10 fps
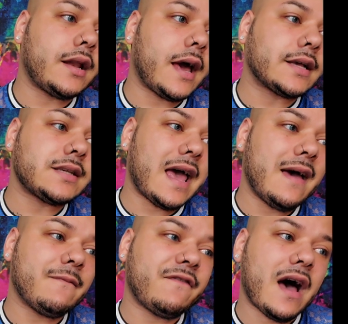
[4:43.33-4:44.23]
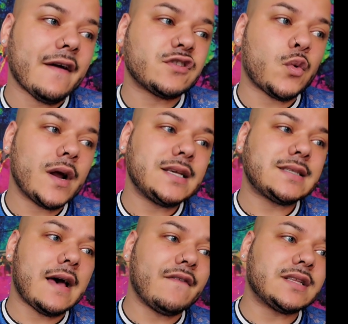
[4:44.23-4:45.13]
Next,
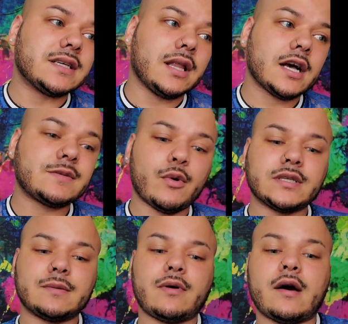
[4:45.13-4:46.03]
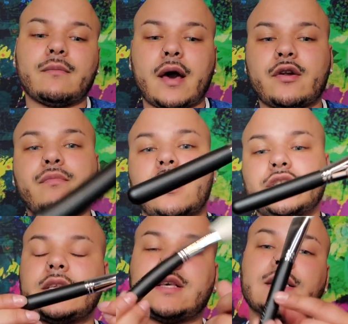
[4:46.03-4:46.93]
M527 Deluxe Pointed Powder
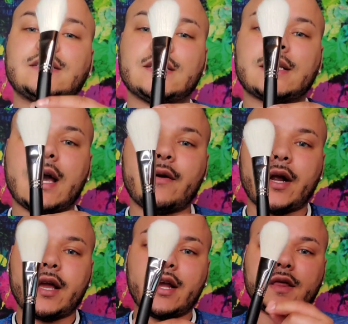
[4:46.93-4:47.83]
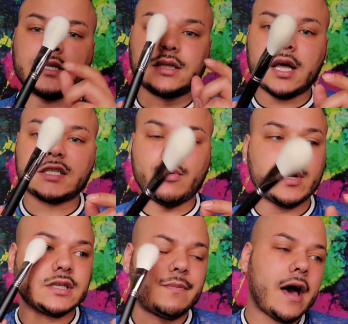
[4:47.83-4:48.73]
Brush. So that's this guy right here, the Deluxe
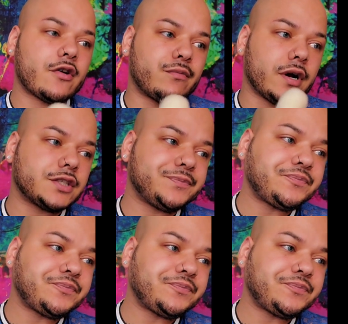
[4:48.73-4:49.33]
Pointed Powder Brush.